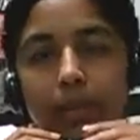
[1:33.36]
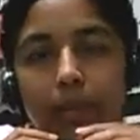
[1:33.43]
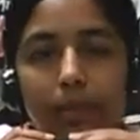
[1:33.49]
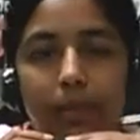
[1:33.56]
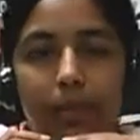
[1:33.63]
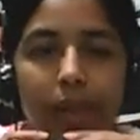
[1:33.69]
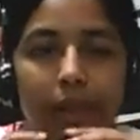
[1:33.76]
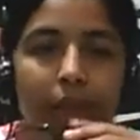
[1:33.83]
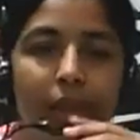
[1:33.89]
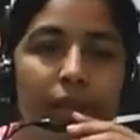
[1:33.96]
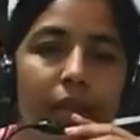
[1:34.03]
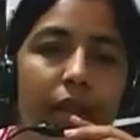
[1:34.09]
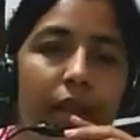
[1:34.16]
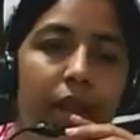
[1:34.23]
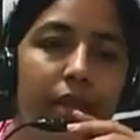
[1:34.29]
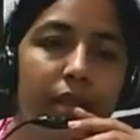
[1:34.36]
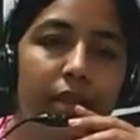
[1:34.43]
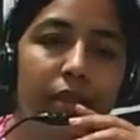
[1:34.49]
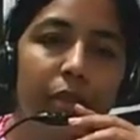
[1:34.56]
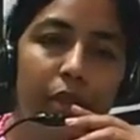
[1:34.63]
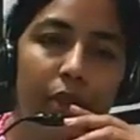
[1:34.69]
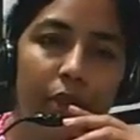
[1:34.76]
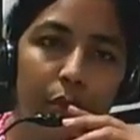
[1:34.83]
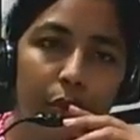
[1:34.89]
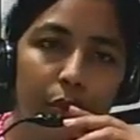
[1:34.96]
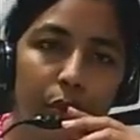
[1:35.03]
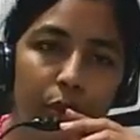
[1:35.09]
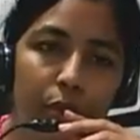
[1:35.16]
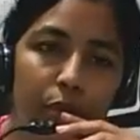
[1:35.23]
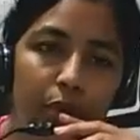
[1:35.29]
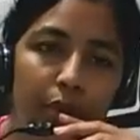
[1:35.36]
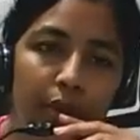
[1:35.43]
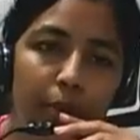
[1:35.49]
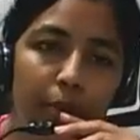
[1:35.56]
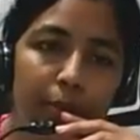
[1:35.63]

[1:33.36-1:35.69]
cycus and ginkgo. Okay.